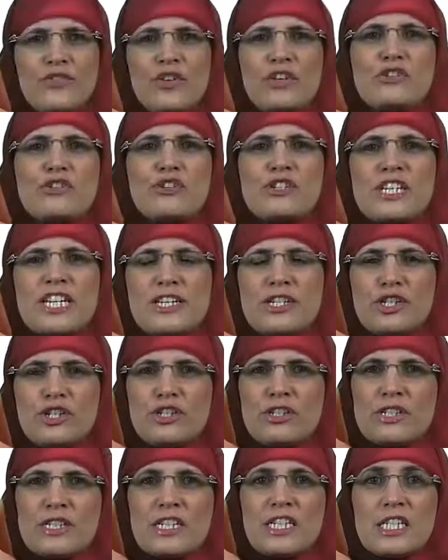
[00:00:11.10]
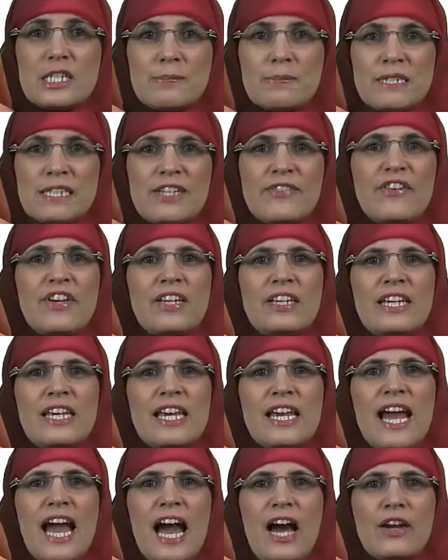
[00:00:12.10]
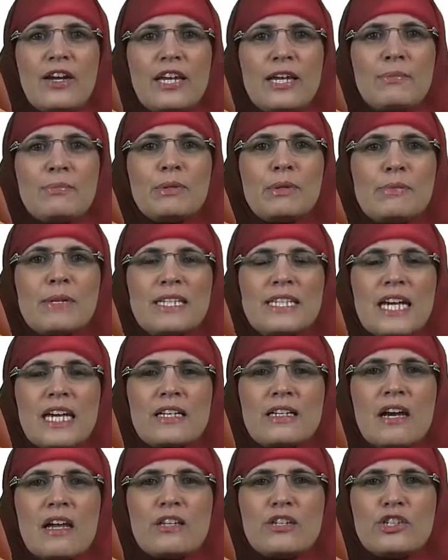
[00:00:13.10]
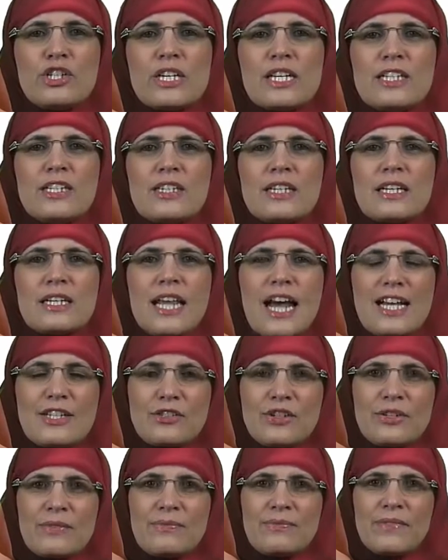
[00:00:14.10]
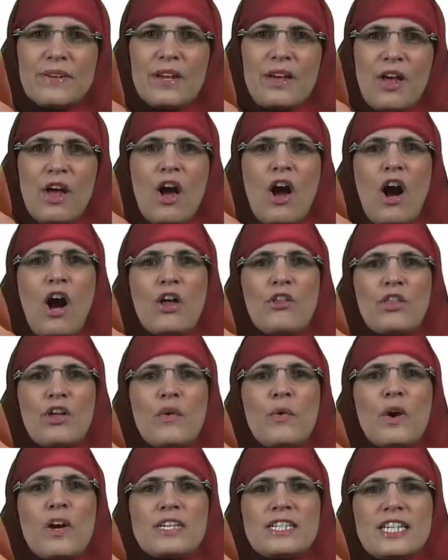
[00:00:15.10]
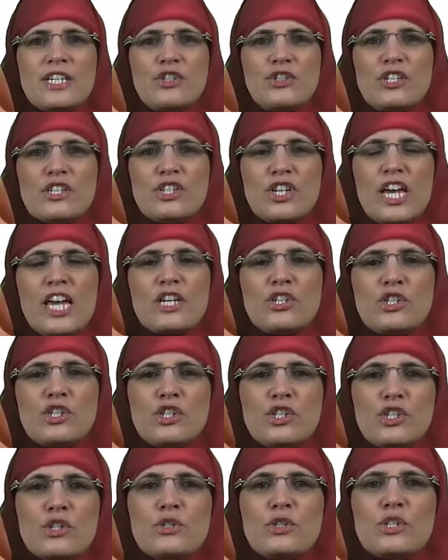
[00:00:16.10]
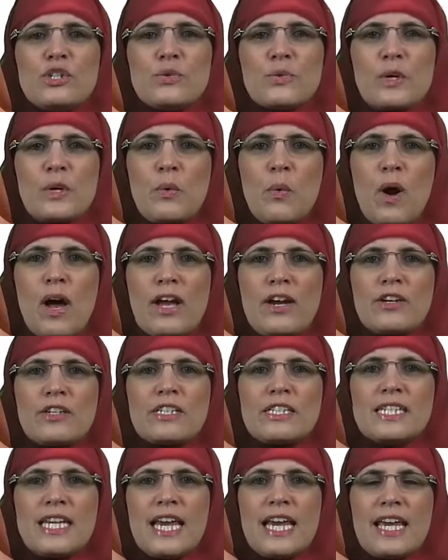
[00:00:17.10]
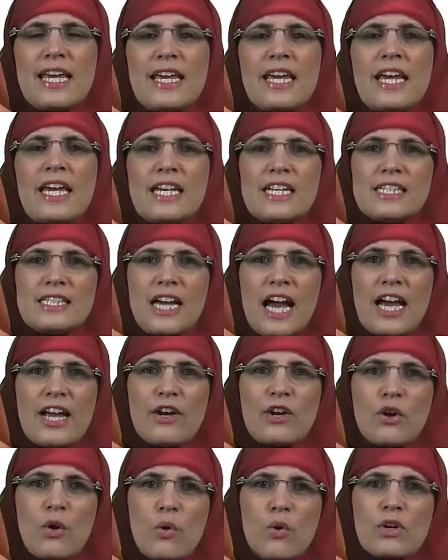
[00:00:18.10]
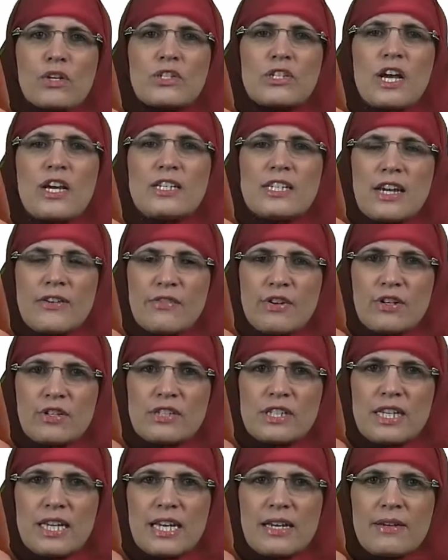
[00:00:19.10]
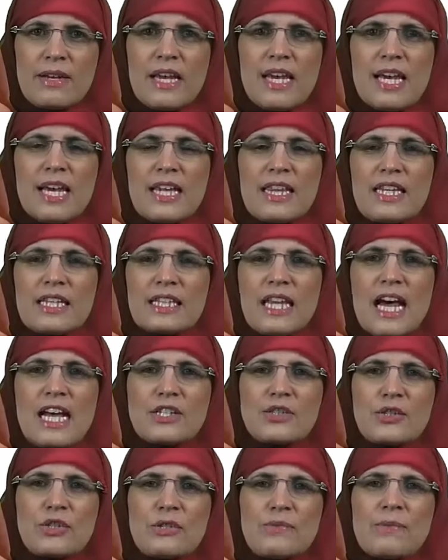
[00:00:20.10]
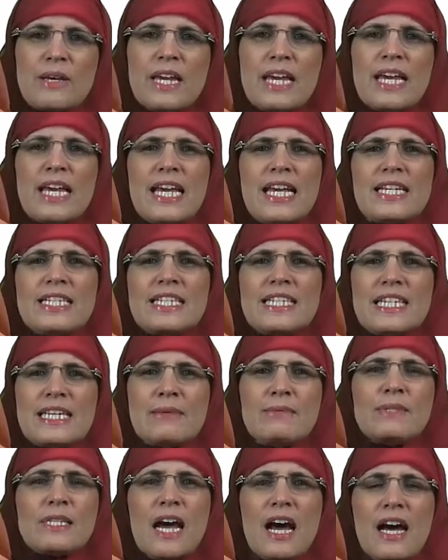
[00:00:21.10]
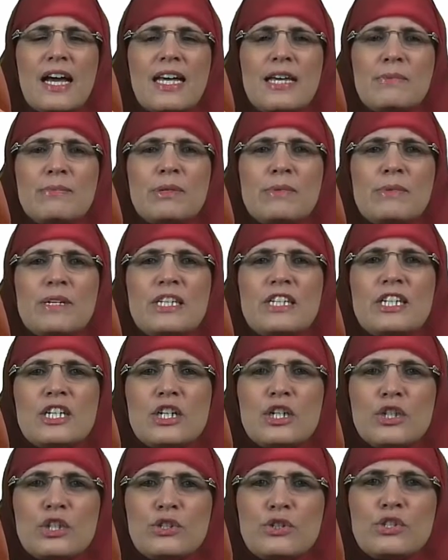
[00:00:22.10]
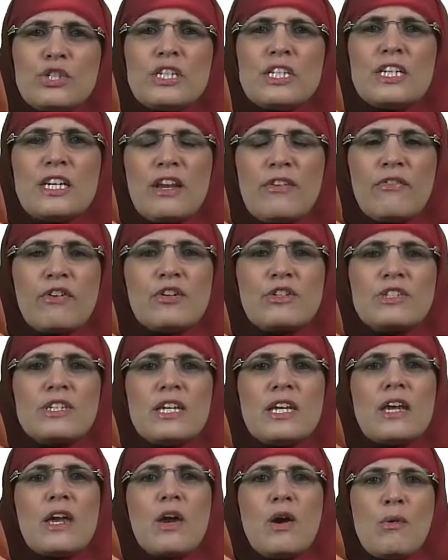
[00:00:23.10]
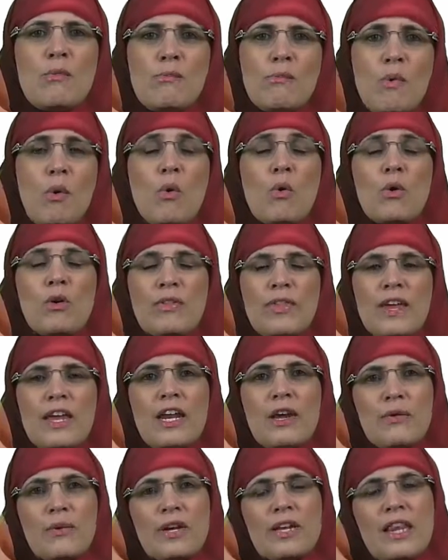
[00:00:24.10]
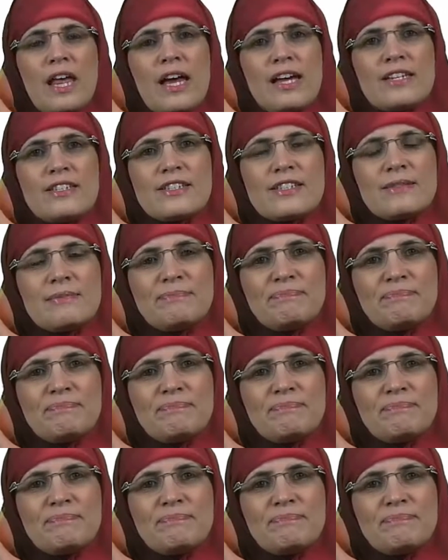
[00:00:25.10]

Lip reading: future teachers, specifically how to implement technology into the classroom. Although our teacher education students are required to take an entire course on diversity in the classroom, it seems I implement inclusion and diversity more than I realized.